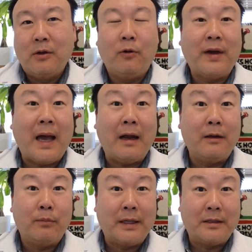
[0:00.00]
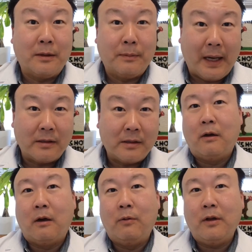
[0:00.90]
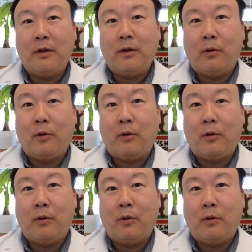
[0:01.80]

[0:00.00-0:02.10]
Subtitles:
who have had implants in the past a